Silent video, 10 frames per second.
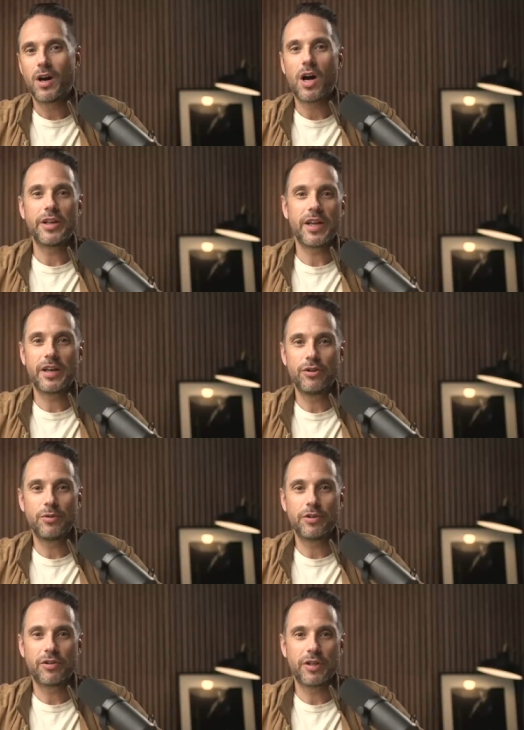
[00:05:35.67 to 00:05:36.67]
All you gotta do
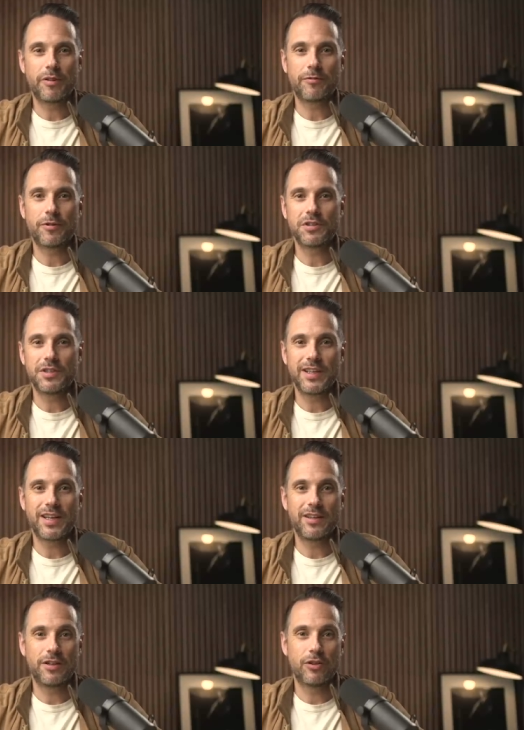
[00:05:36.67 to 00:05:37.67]
is click the first link in the